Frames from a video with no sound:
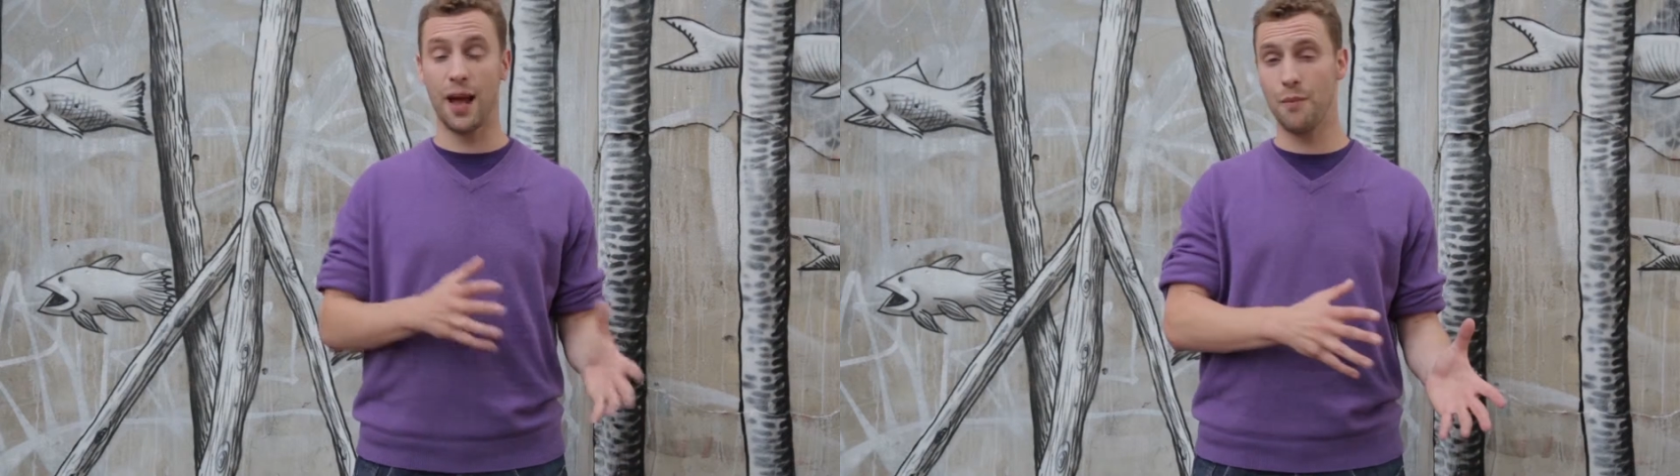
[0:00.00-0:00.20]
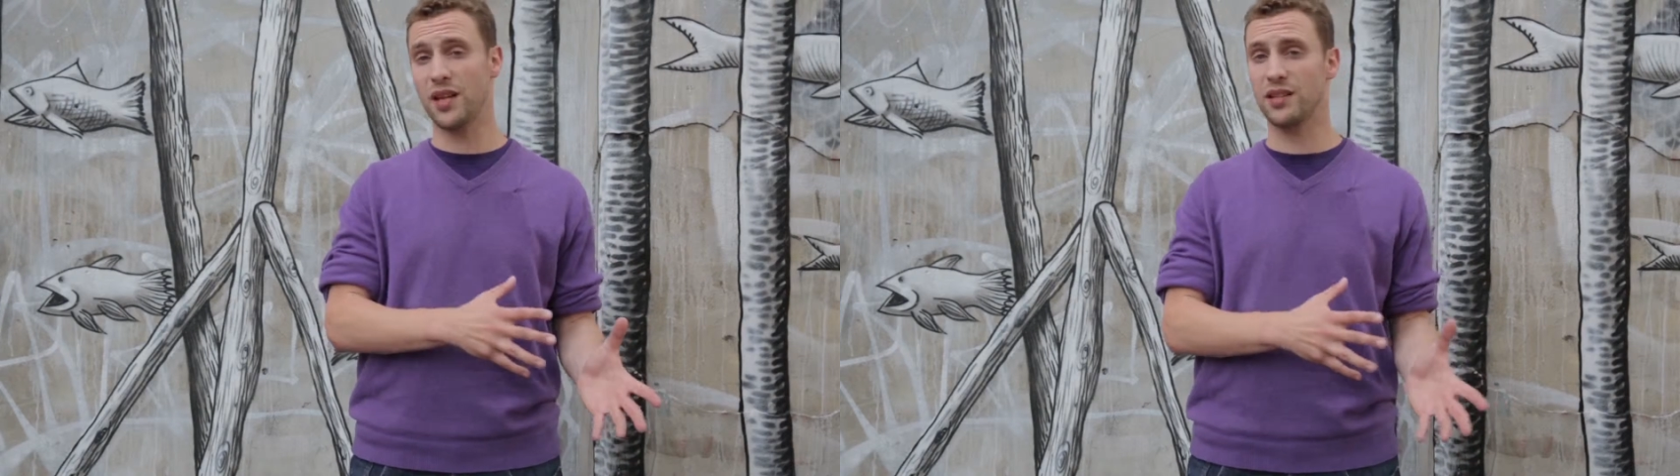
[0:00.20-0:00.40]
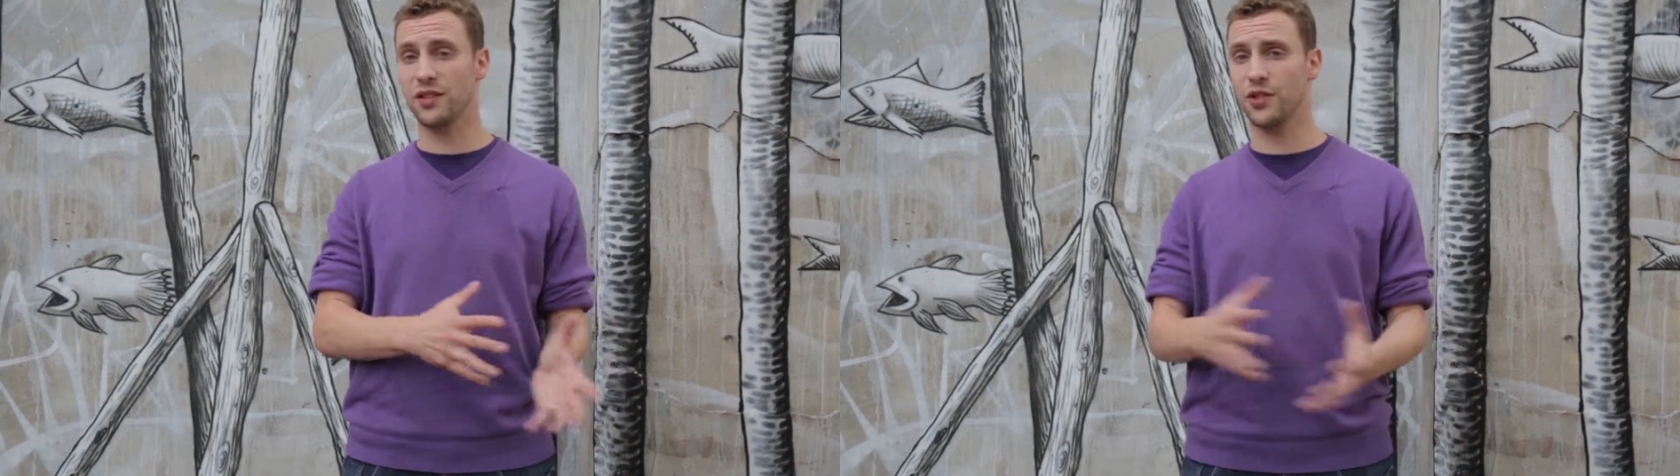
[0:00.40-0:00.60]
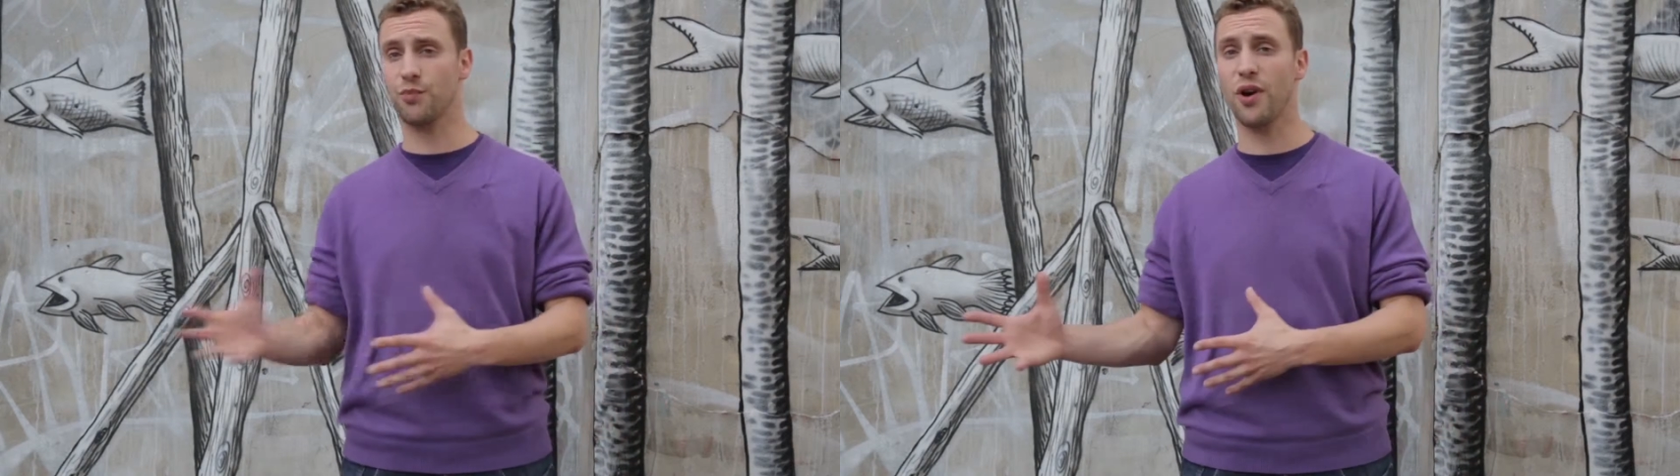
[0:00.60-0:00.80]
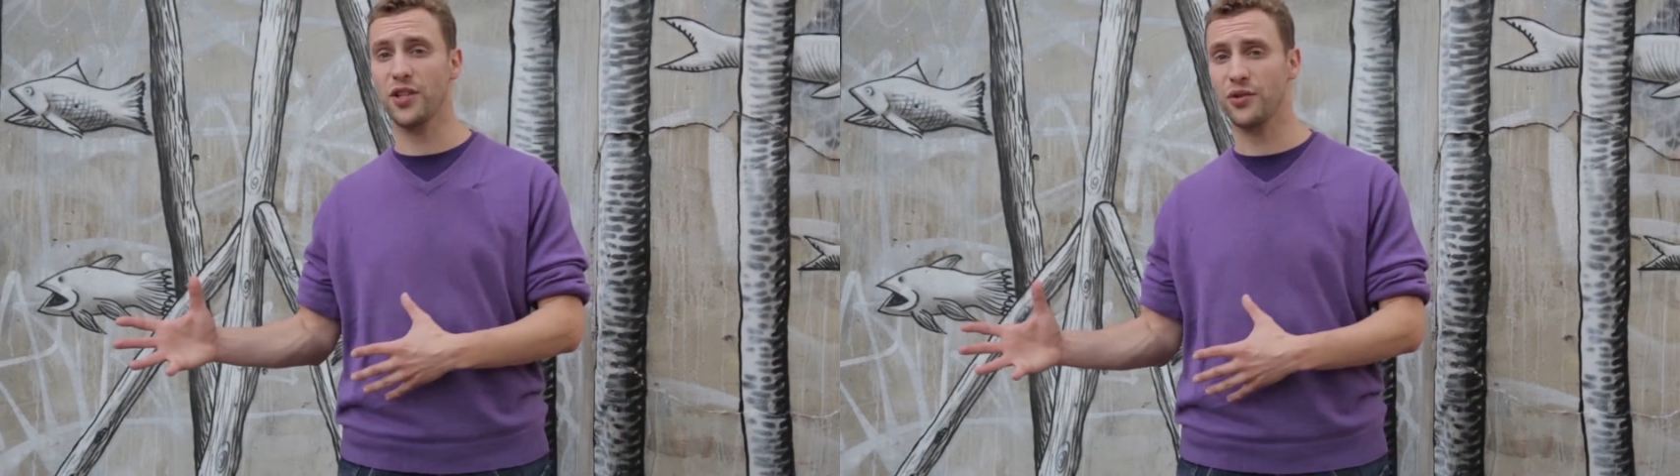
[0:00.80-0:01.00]
that message
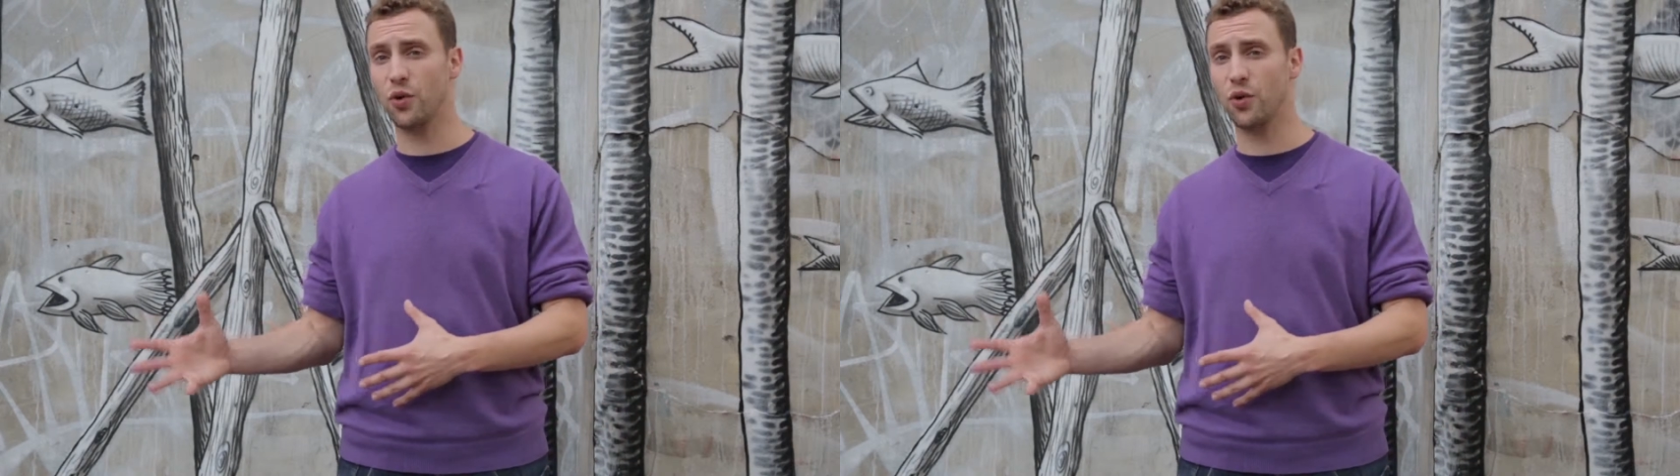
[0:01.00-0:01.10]
spreads